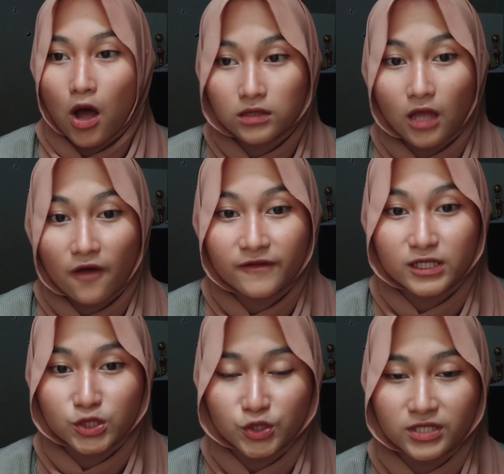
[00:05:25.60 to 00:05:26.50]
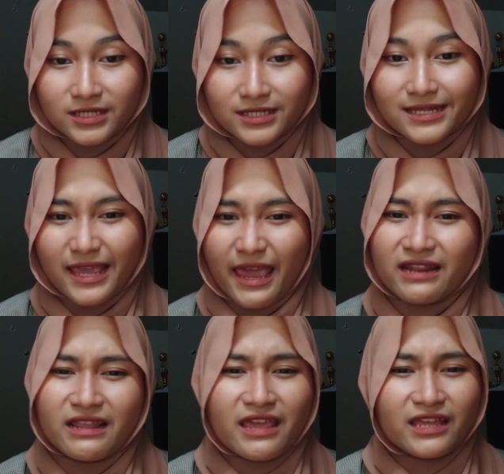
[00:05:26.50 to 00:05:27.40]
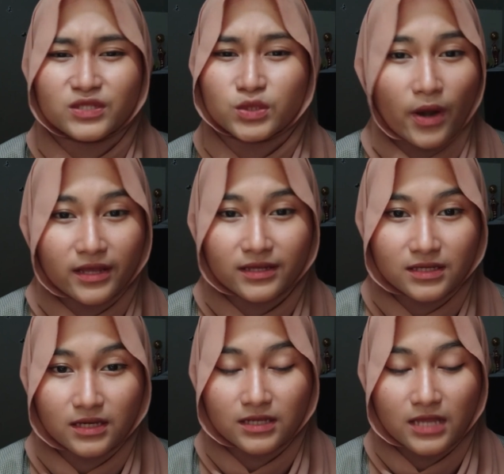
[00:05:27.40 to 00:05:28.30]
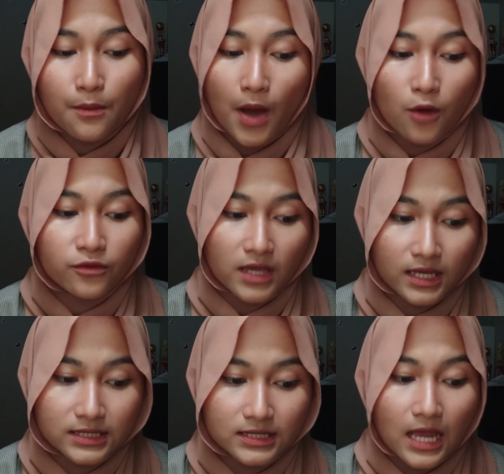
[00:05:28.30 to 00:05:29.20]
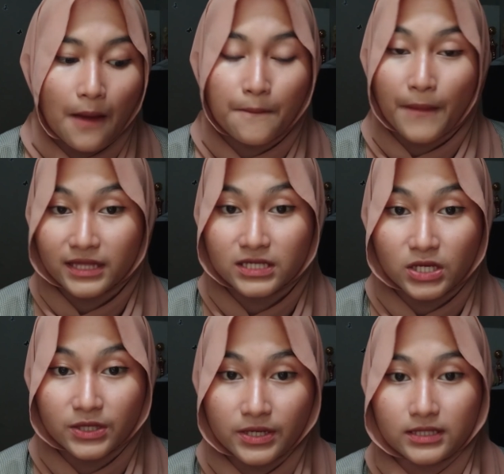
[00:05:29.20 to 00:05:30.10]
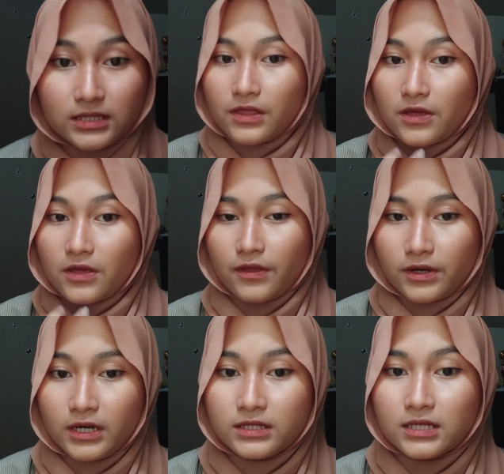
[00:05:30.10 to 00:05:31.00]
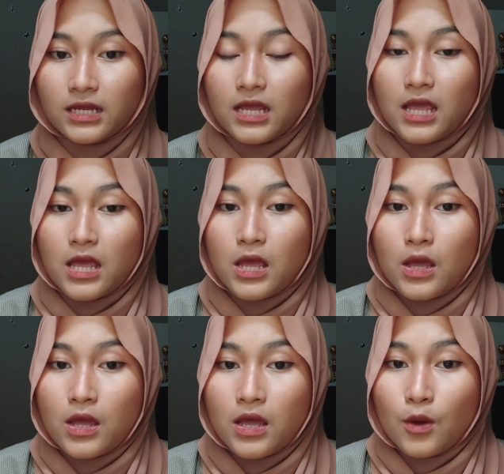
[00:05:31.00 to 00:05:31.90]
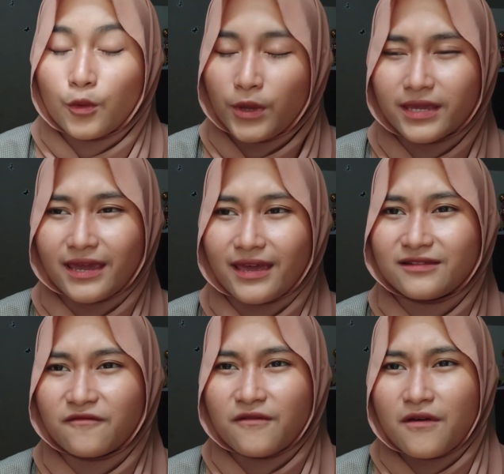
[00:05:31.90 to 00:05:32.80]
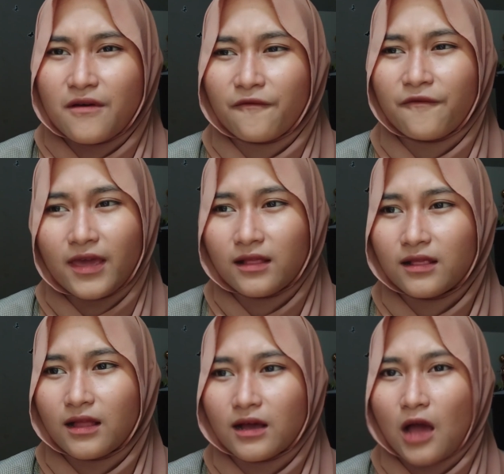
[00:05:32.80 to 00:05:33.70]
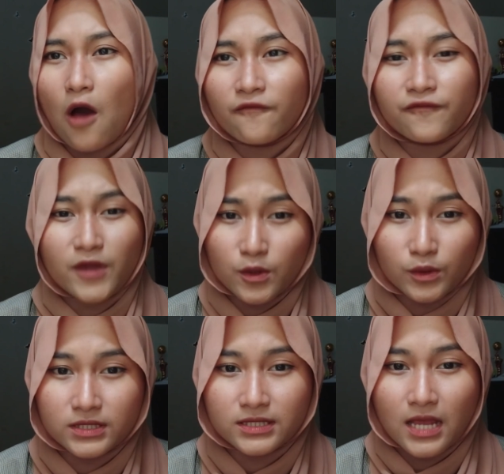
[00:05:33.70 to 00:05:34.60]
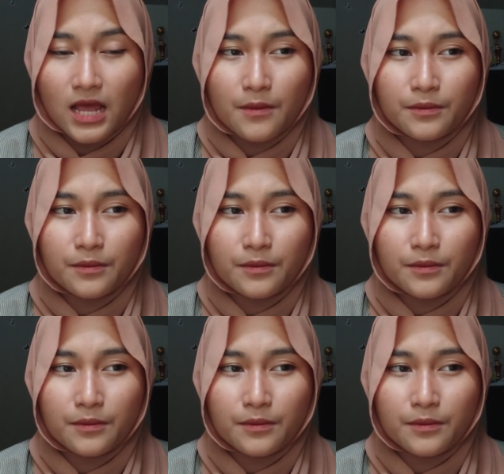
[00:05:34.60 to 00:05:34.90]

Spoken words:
all of the students can interested about this material. The third, we can feel confused